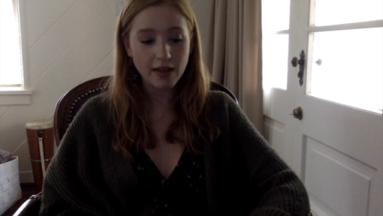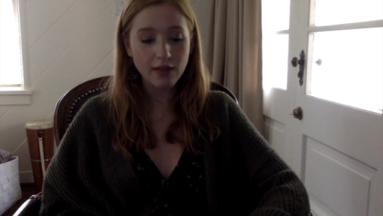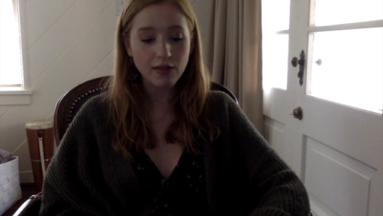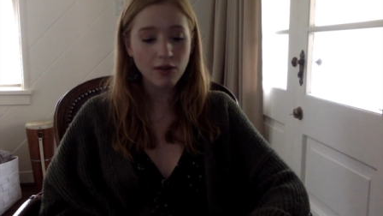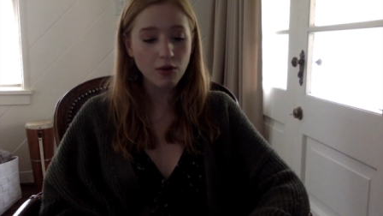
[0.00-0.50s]

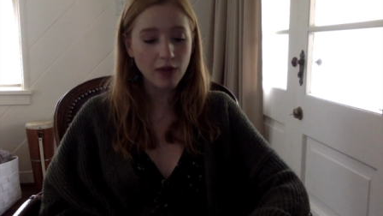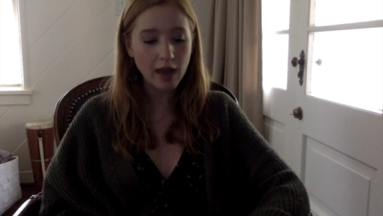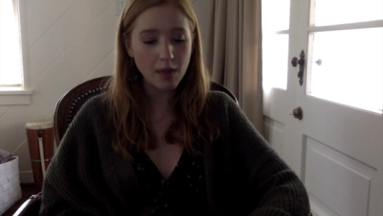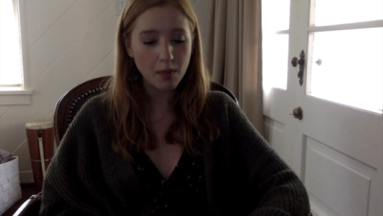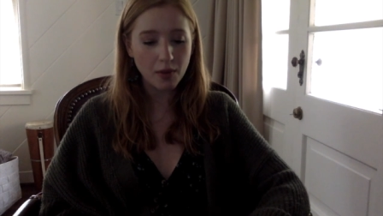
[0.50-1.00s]
and so
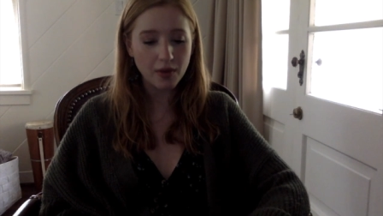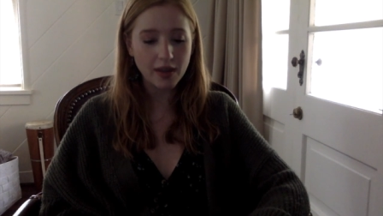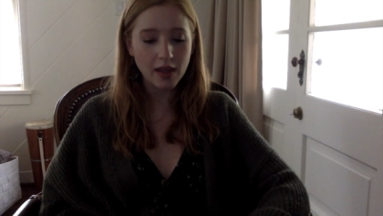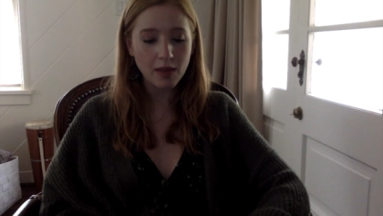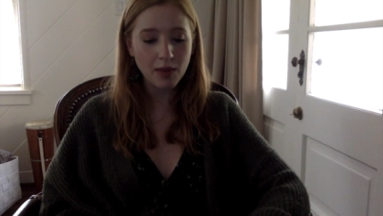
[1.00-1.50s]
capable of
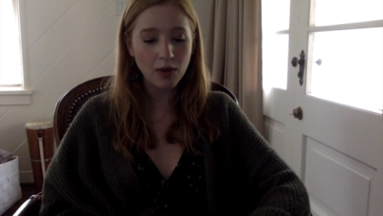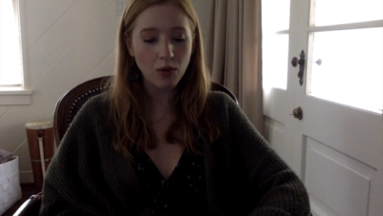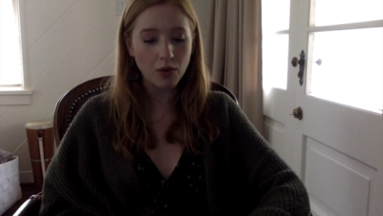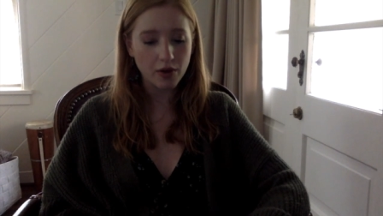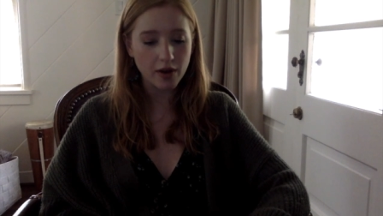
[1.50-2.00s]
keeping
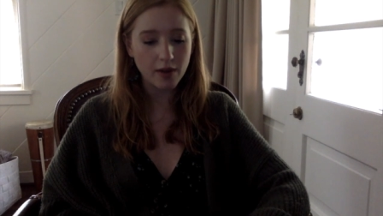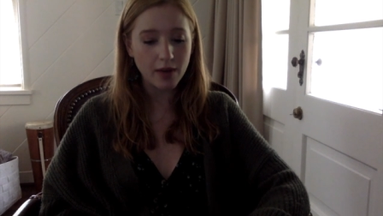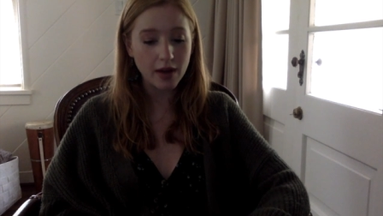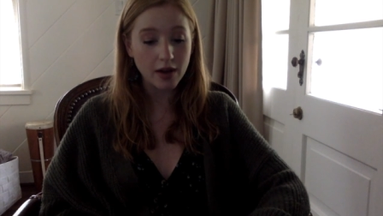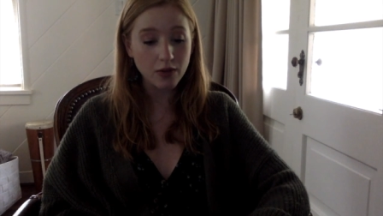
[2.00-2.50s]
order
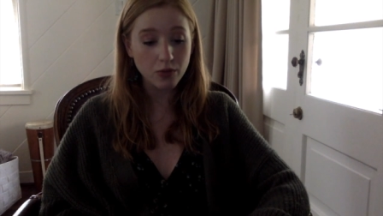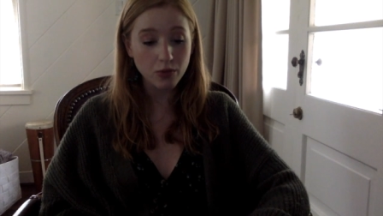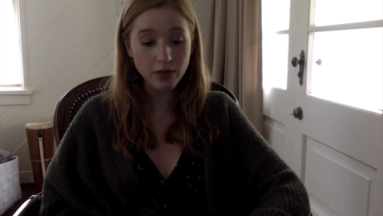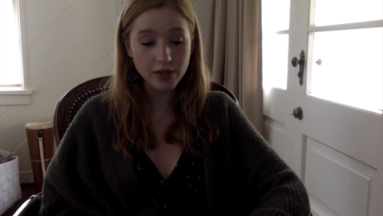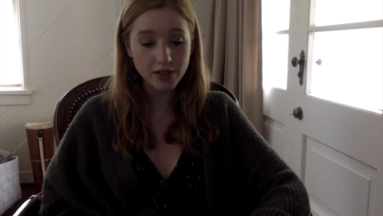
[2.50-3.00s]
among
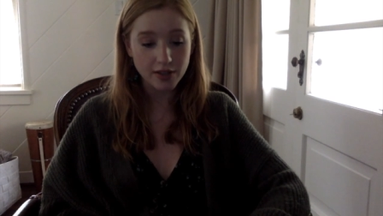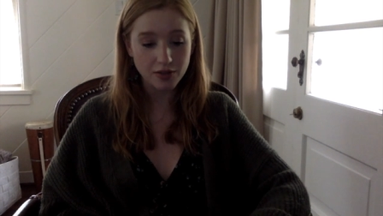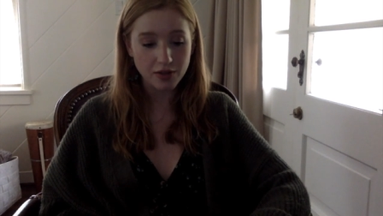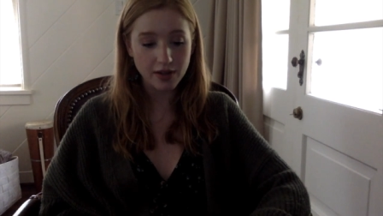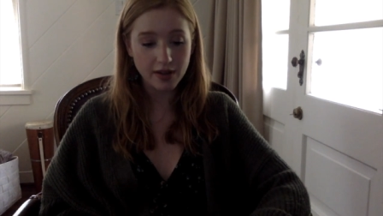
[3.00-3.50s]
unruly
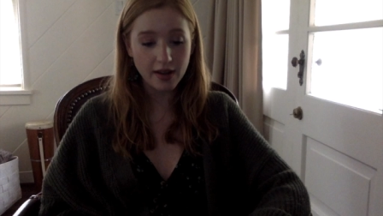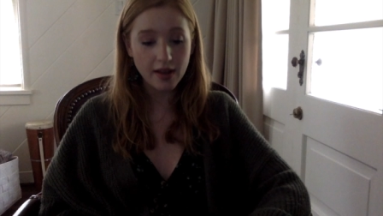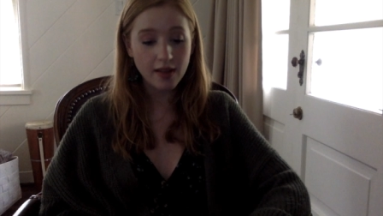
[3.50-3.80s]
children